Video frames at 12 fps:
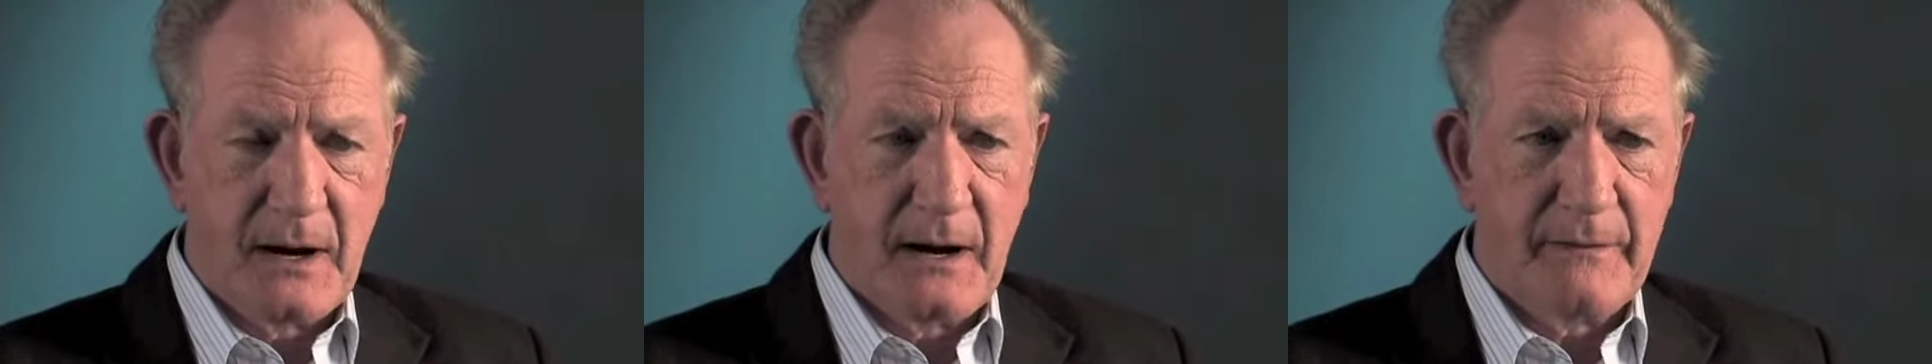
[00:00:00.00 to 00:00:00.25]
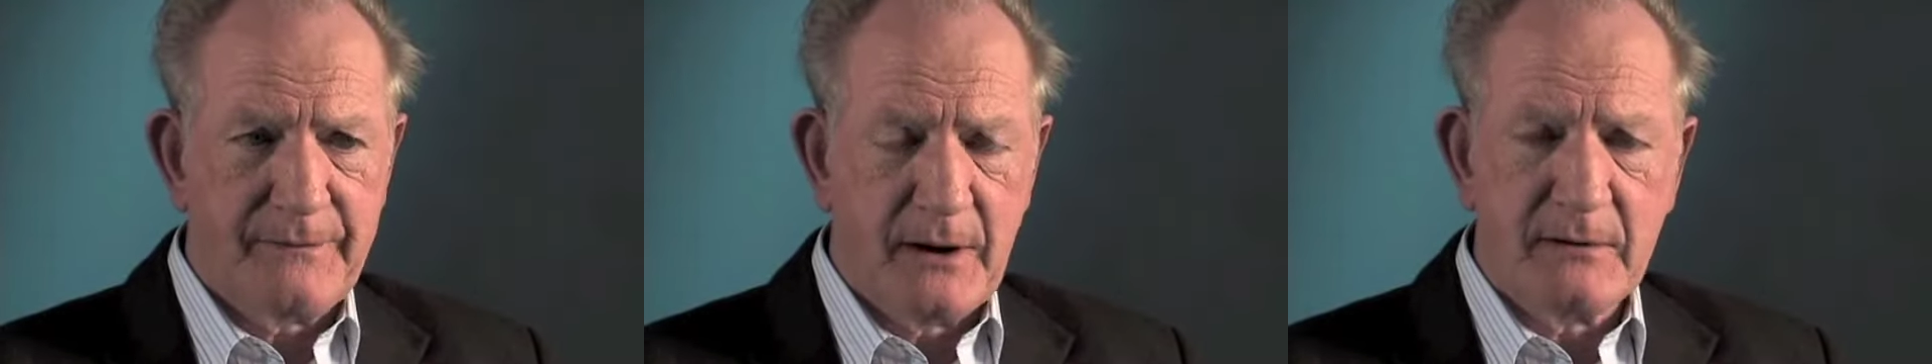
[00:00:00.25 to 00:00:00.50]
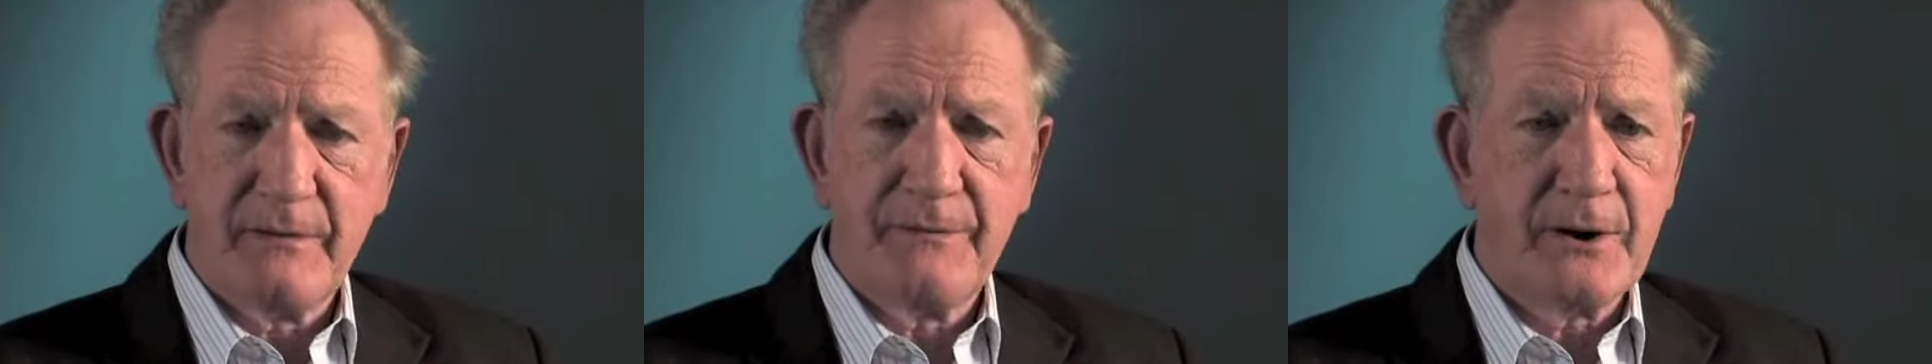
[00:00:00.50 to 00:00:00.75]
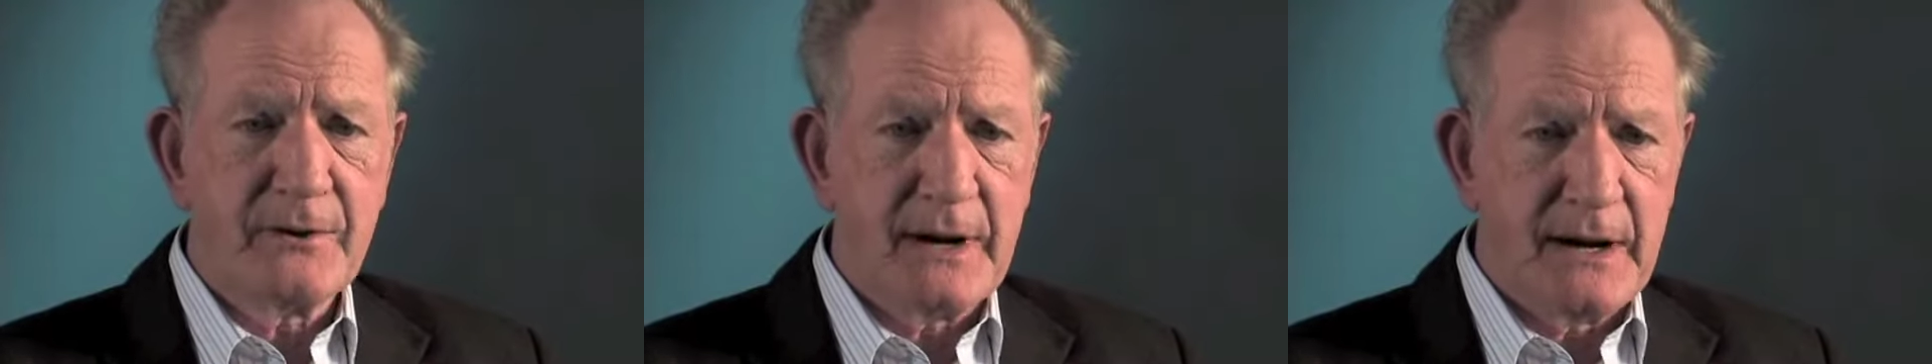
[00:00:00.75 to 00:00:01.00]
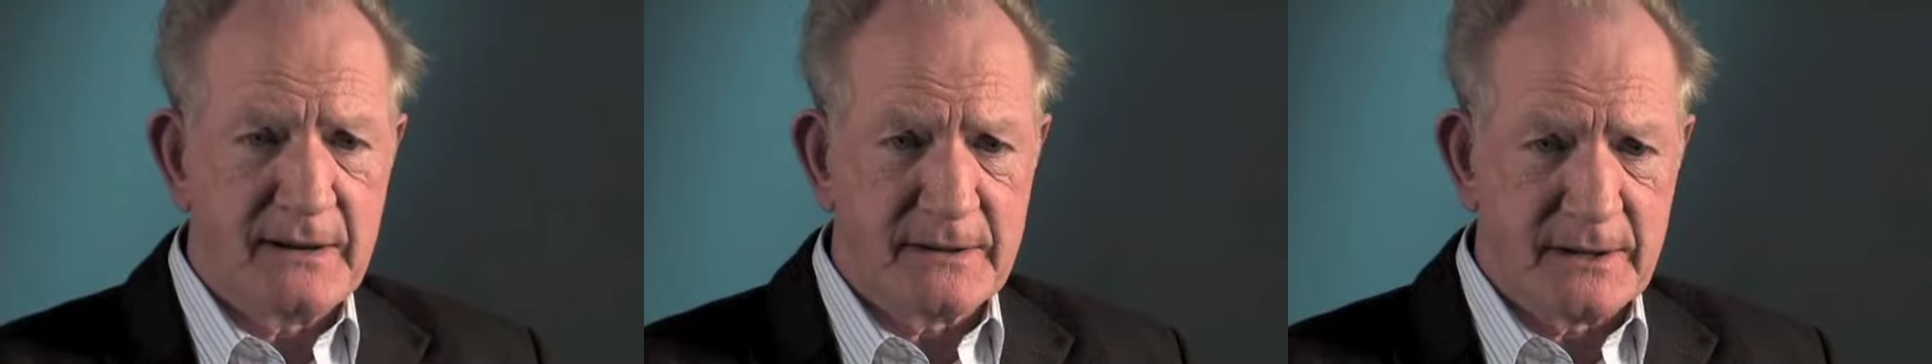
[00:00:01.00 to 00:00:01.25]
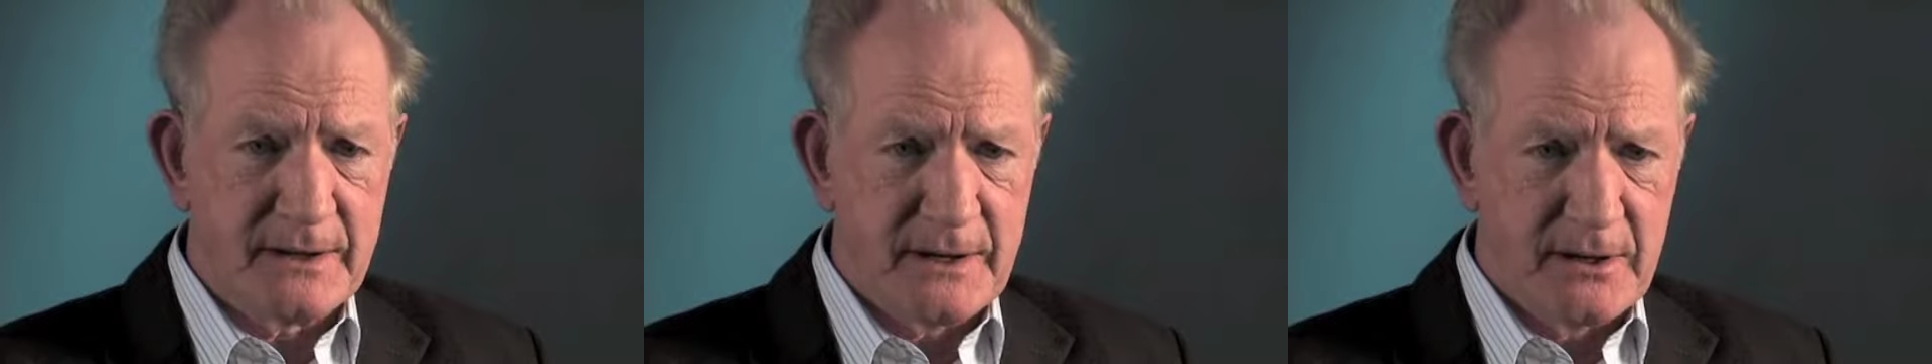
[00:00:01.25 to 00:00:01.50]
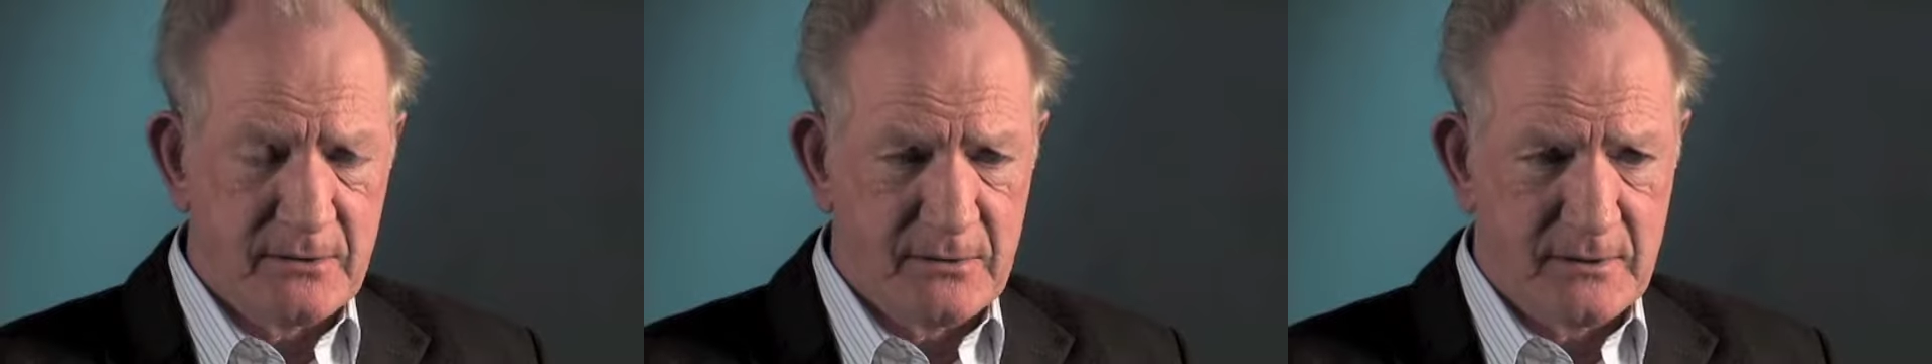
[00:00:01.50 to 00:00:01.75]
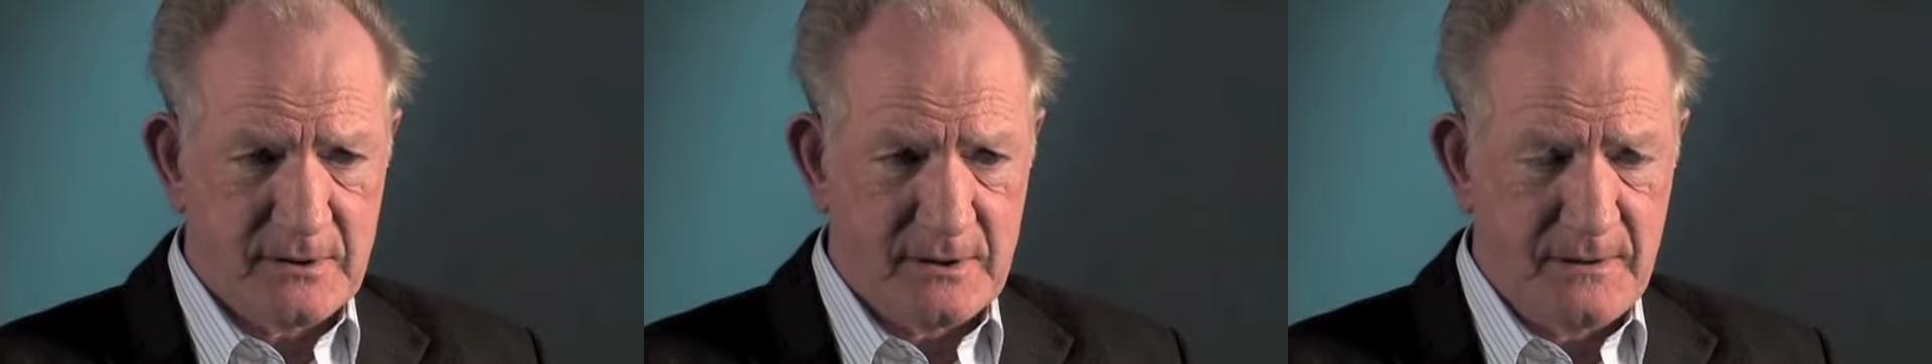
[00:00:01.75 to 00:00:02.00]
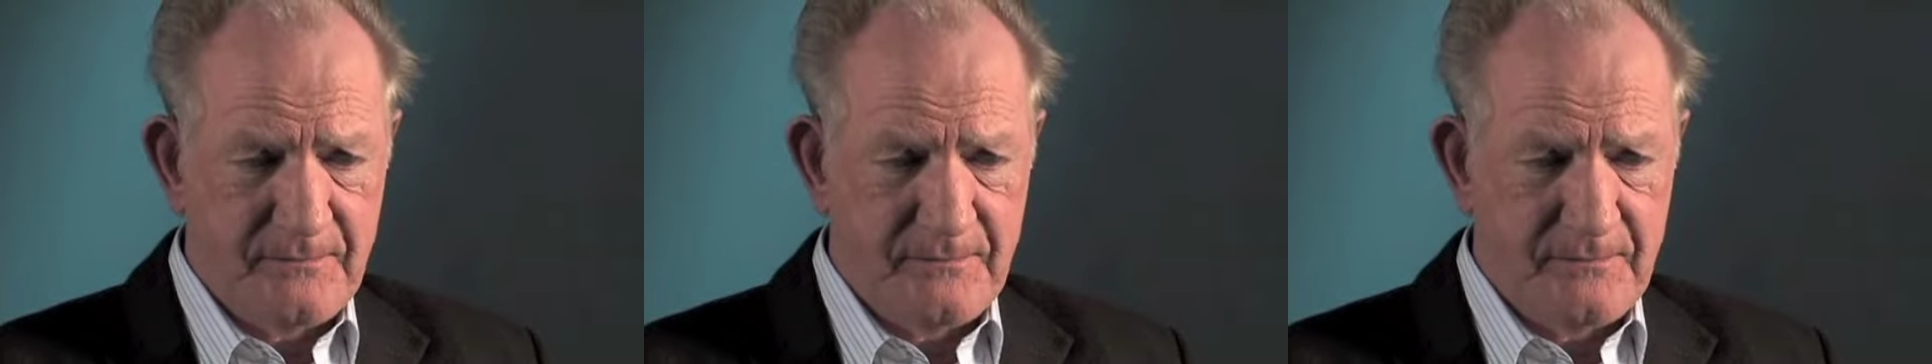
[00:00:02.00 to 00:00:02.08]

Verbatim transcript: I found it very easy to use.